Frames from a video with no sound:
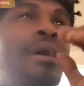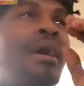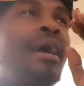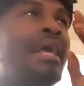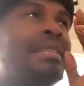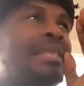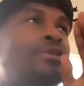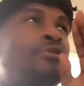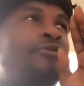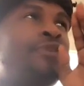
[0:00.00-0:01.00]
And then you
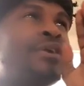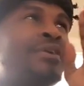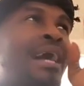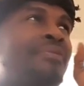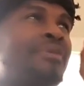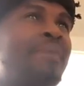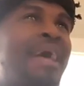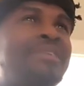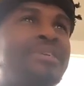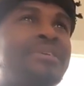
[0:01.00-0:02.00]
figured out the
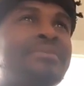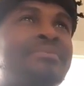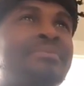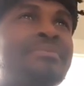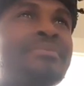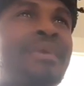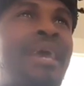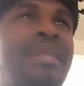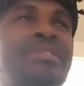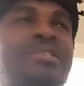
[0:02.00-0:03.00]
magic. And
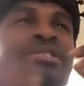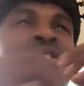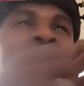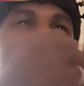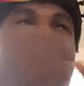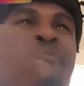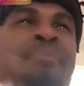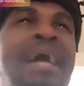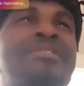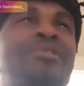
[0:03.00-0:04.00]
it just sucked the
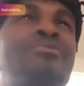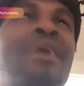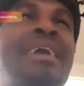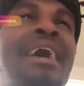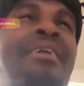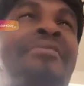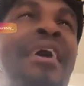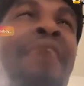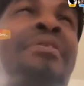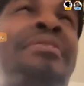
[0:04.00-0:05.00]
magic right out of
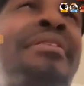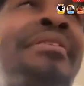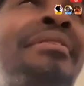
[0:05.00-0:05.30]
everything.